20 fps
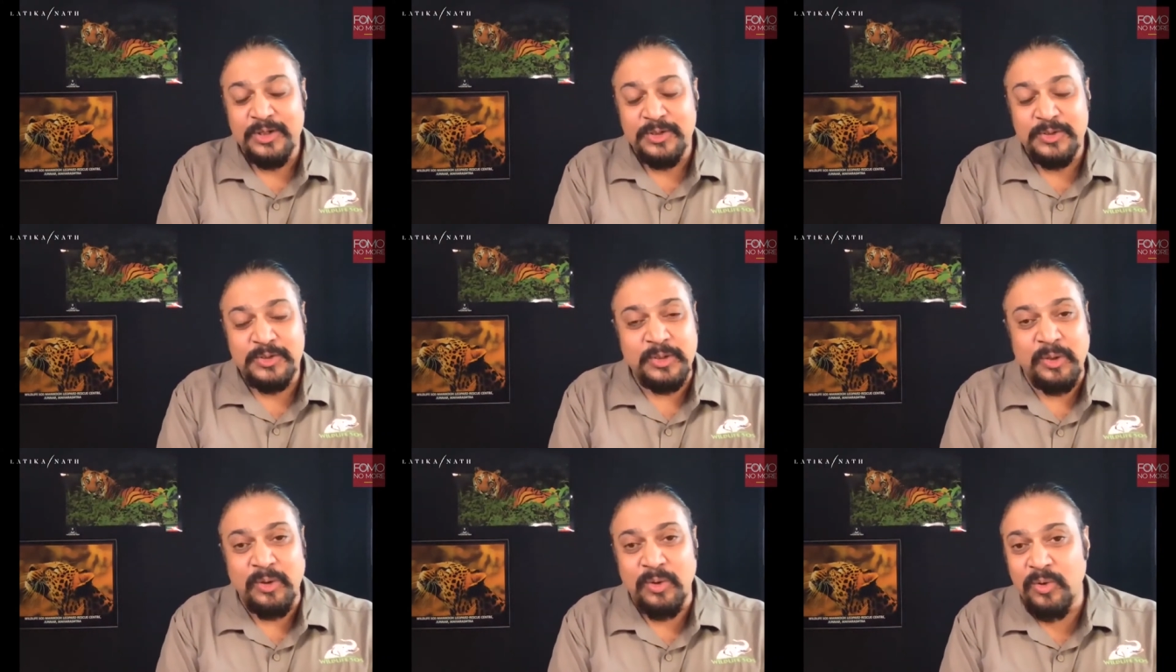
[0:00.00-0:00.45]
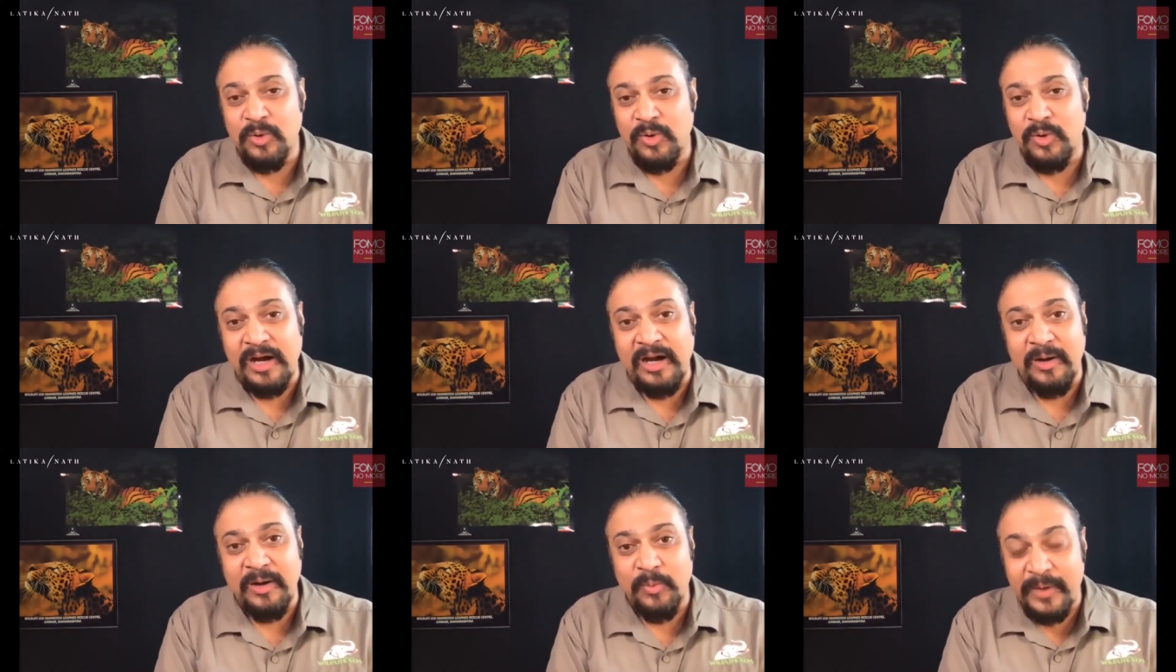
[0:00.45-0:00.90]
So
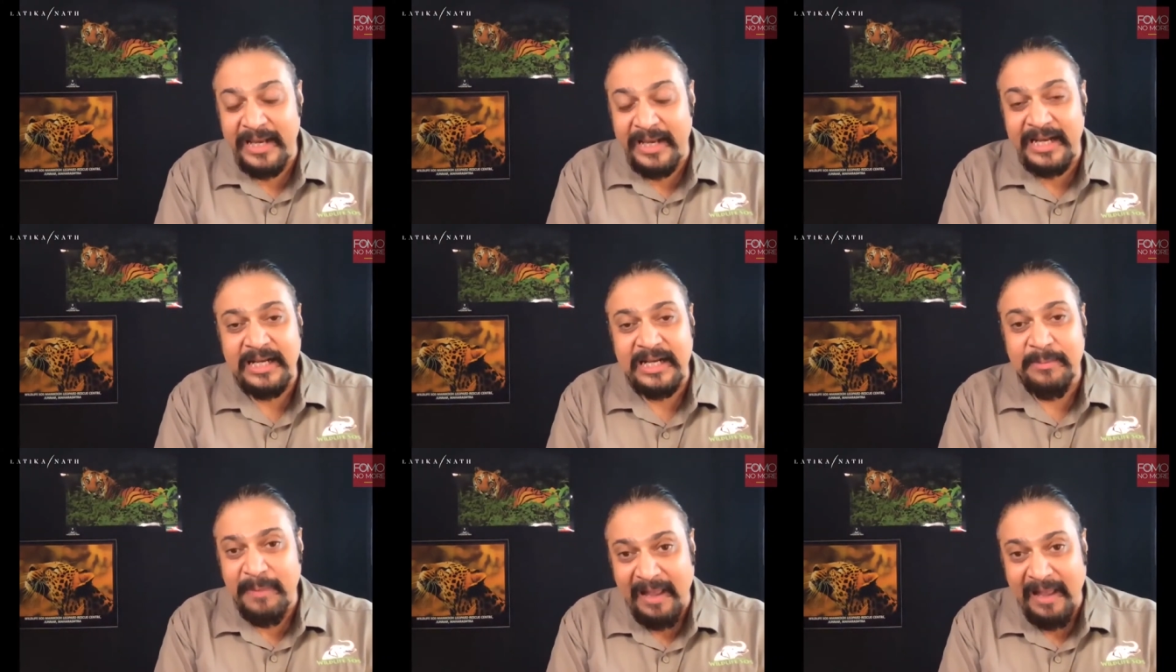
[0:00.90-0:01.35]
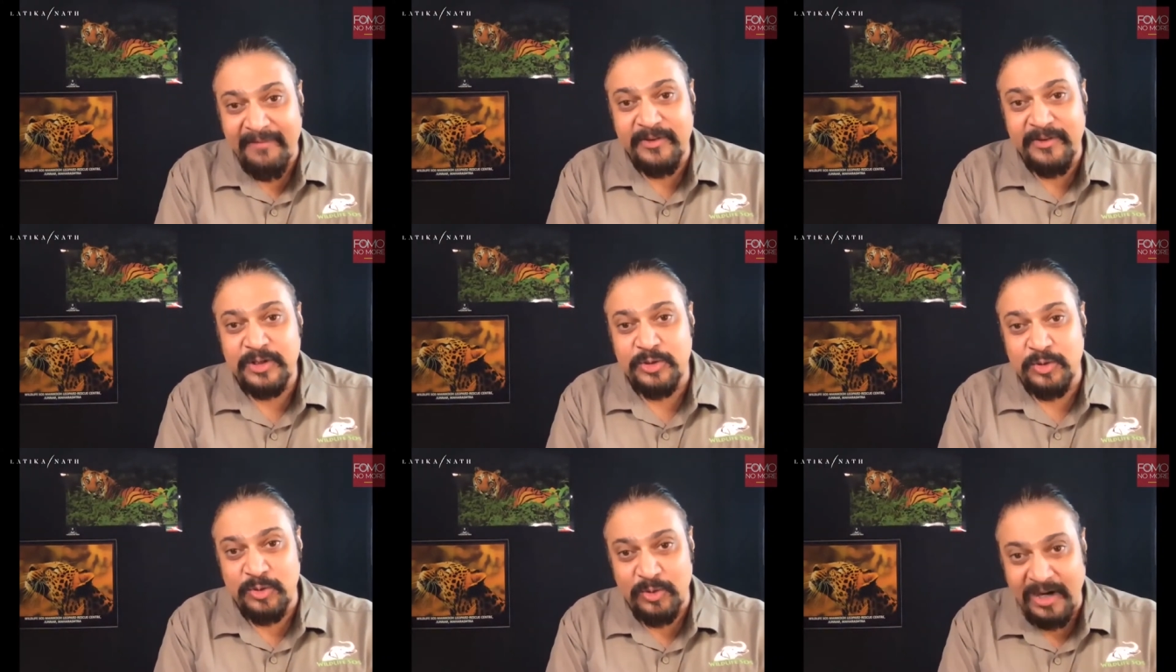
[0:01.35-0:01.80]
uh, we end up
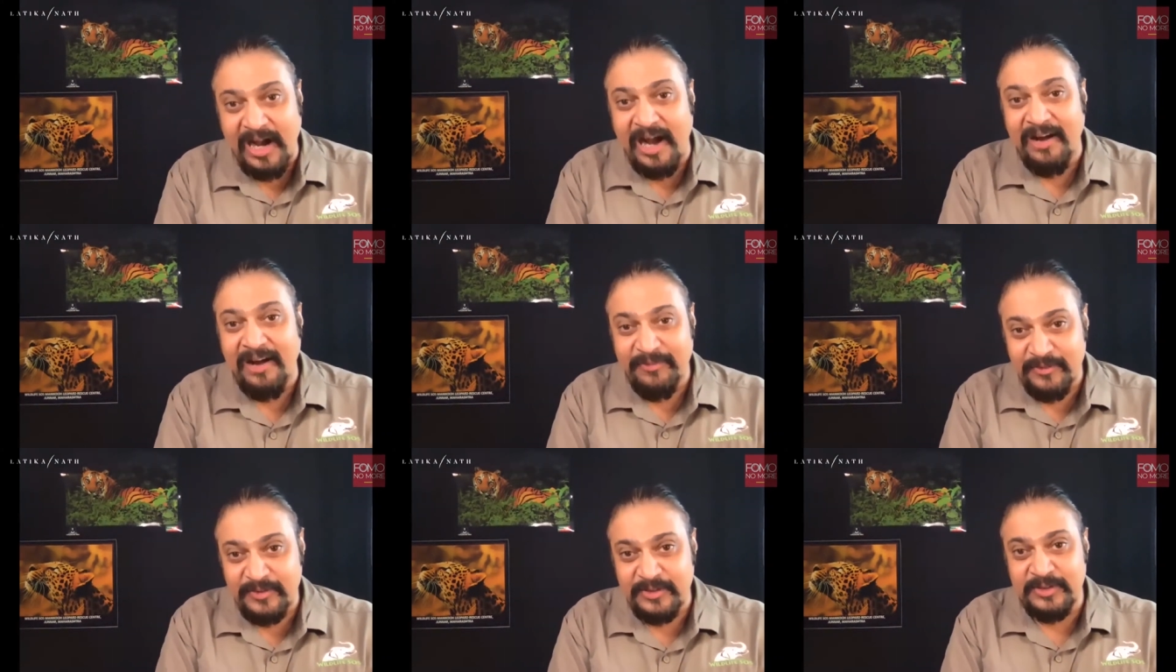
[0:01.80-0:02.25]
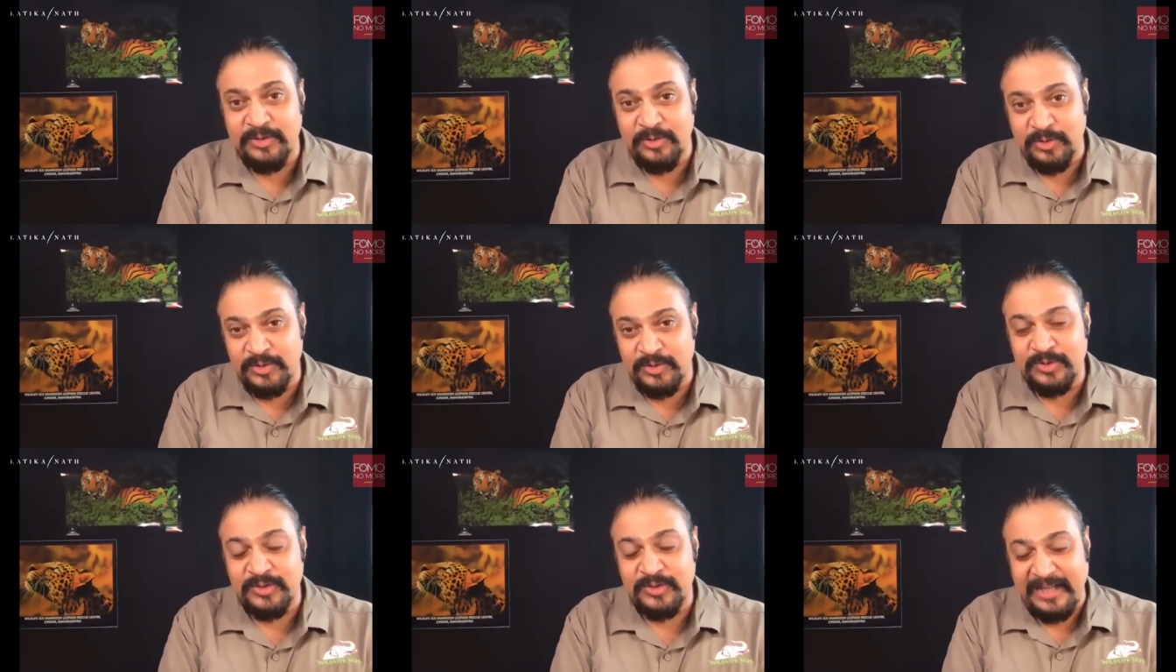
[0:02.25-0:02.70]
having to look after
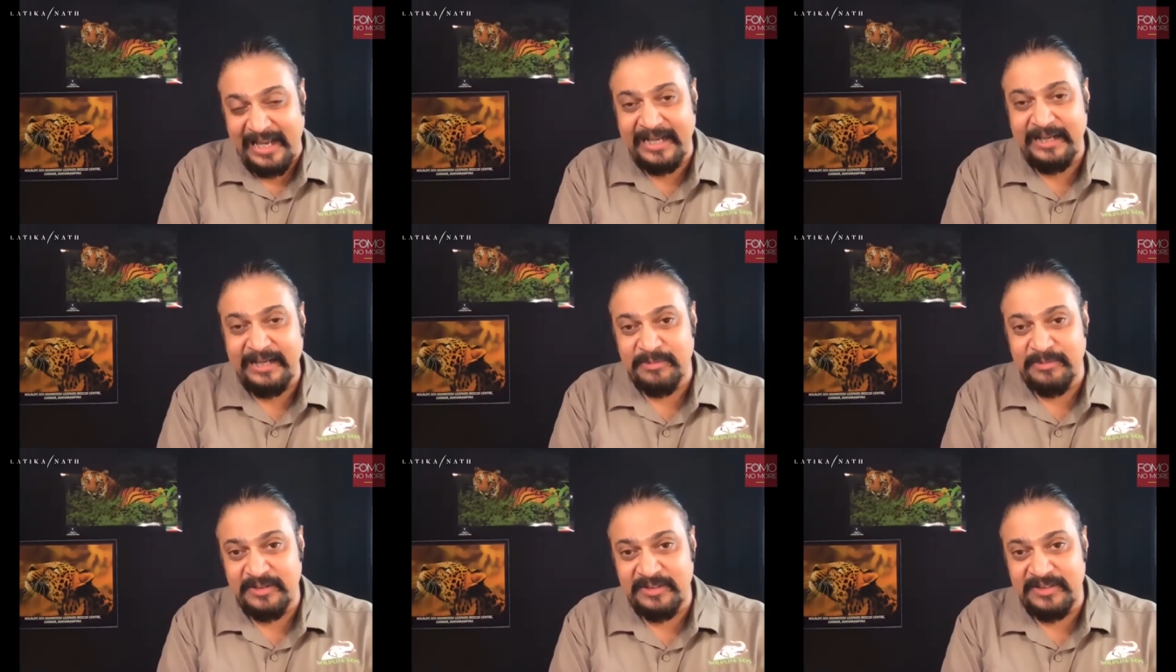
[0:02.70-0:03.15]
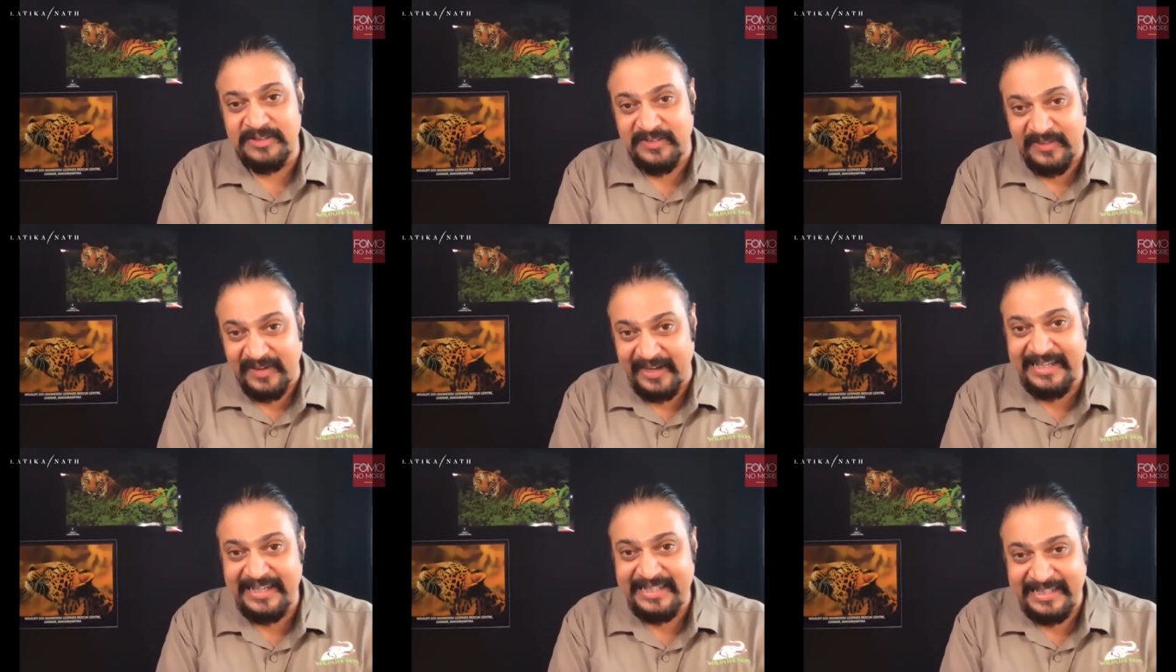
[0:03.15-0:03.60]
those
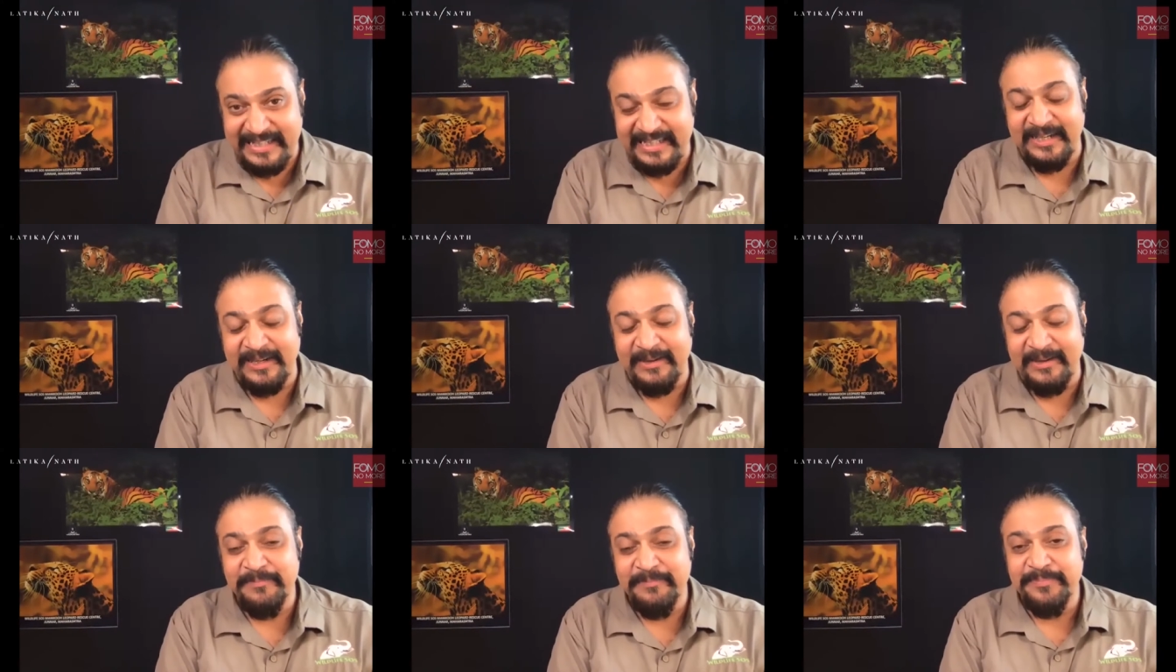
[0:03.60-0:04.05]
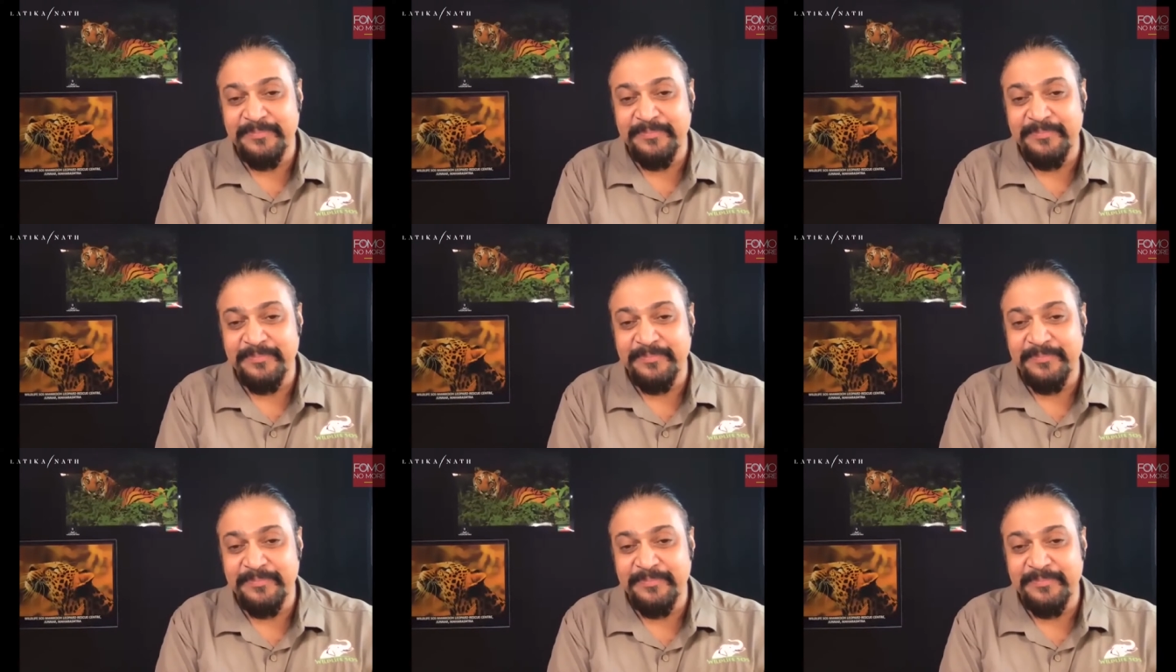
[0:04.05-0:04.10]
animals right here.